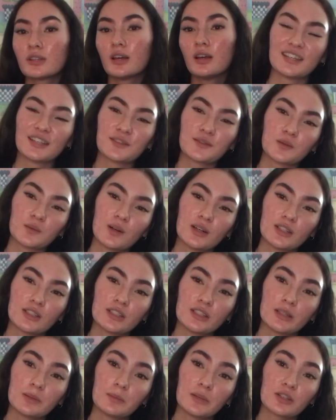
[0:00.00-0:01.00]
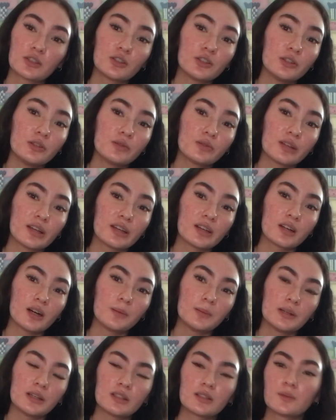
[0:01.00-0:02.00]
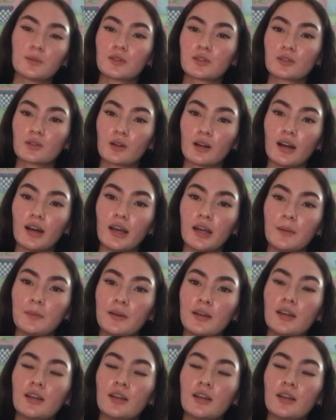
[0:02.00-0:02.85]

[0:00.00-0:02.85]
Thanks for watching. Make sure you like, comment, and subscribe